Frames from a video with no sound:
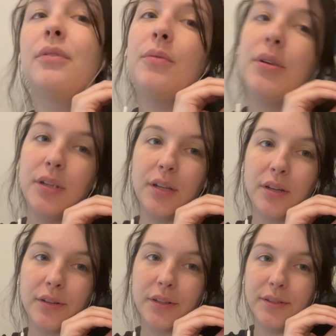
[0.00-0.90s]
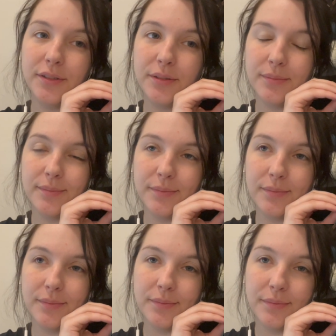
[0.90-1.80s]
what do they call these?
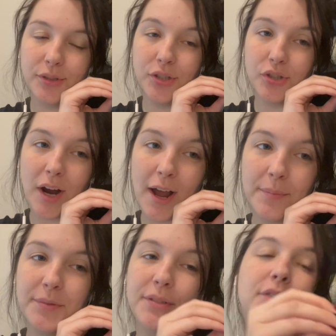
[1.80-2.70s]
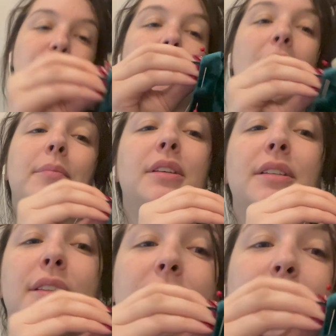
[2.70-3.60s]
Straps. The straps,
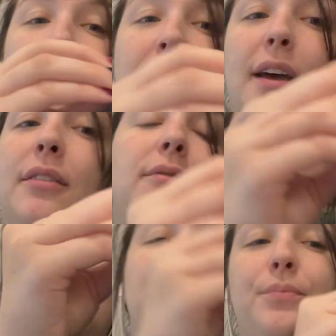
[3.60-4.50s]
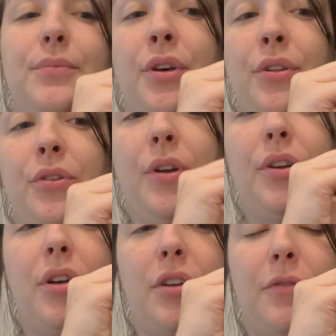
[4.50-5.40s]
because they're like that other
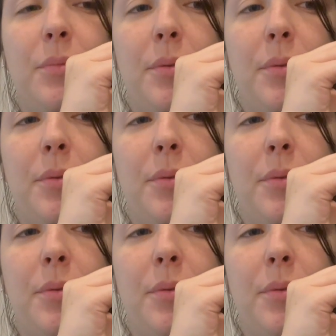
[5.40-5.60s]
green color from the